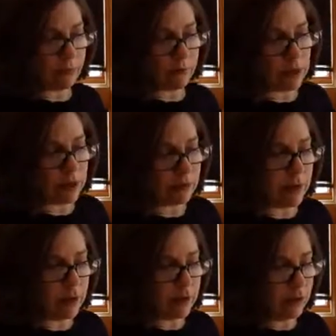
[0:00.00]
as
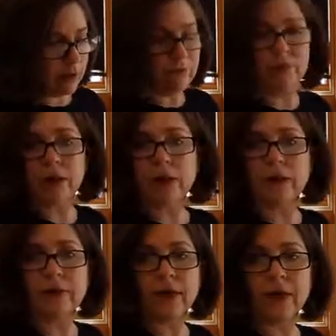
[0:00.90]
many as you can fit,
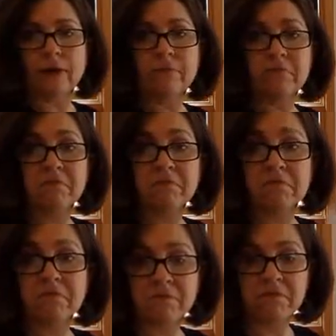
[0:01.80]
and they
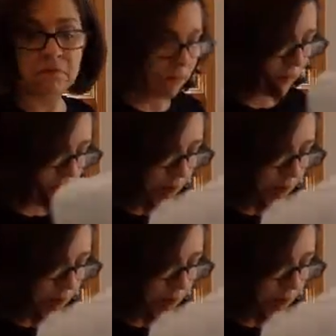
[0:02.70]
go